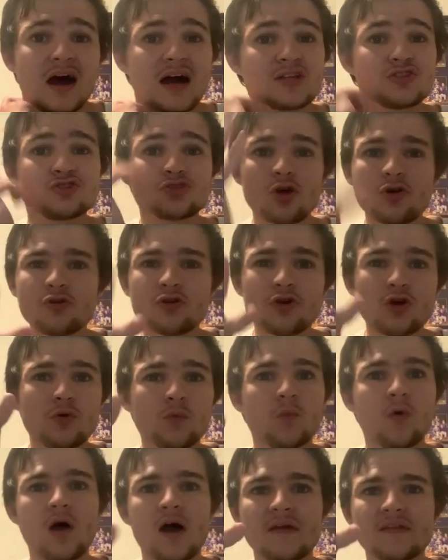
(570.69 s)
I don't know
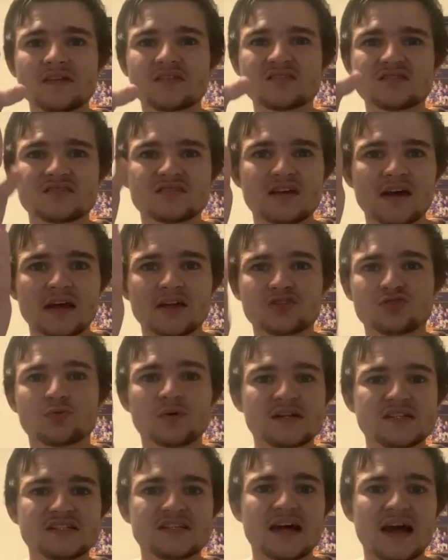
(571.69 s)
why this is saying
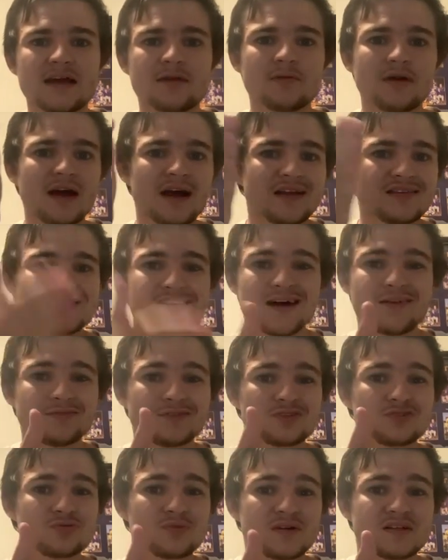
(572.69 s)
28 rounds
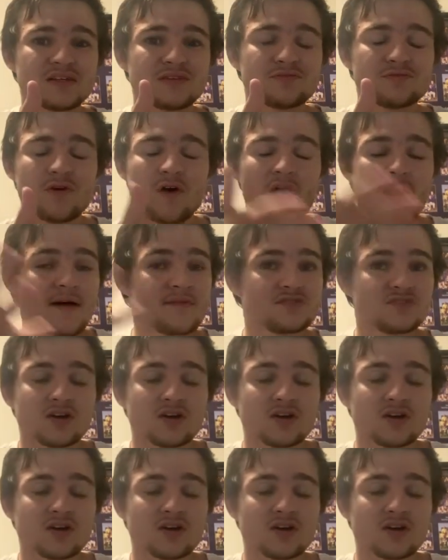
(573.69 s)
after 25,